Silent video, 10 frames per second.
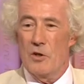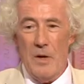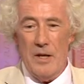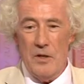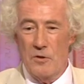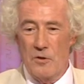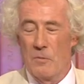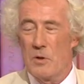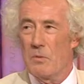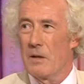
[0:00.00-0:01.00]
where his
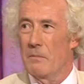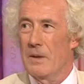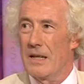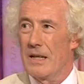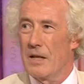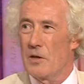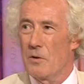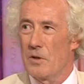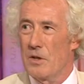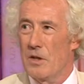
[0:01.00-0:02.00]
troops were completely
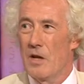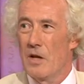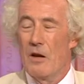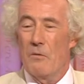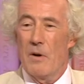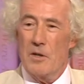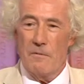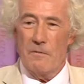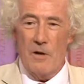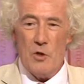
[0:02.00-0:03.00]
exhausted, whereas
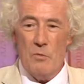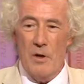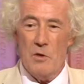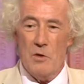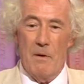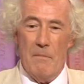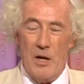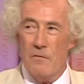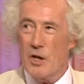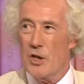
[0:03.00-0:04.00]
the French ones were
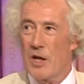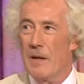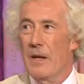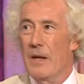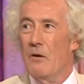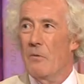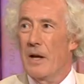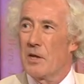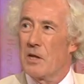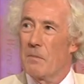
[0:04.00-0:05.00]
much fresher, where
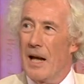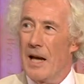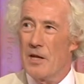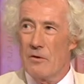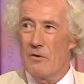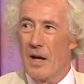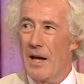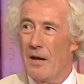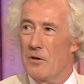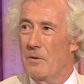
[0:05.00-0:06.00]
his supplies had run
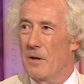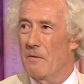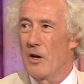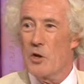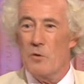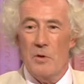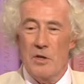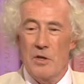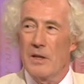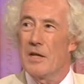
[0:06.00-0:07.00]
out, where the French were
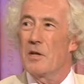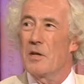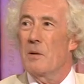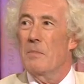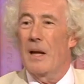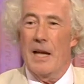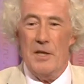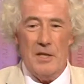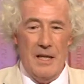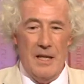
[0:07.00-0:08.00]
still getting
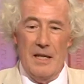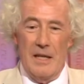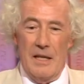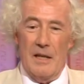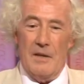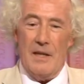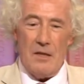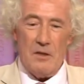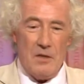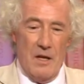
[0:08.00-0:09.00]
supplies.
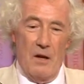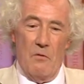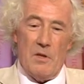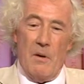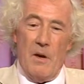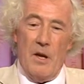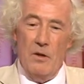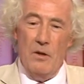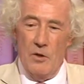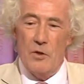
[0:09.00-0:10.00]
That was a
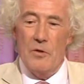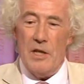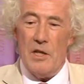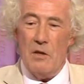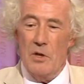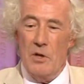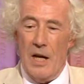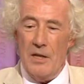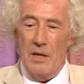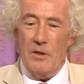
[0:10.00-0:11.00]
huge risk, which
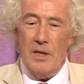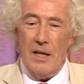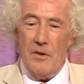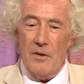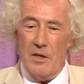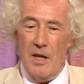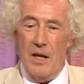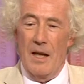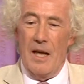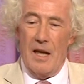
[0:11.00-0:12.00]
I don't think that
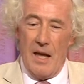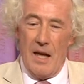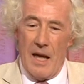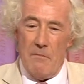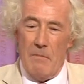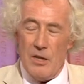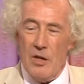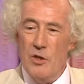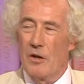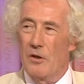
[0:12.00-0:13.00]
a
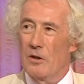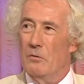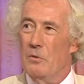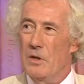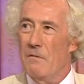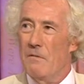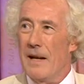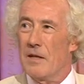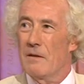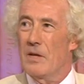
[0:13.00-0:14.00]
better general would in
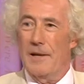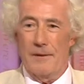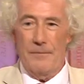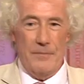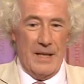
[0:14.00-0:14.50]
fact have taken.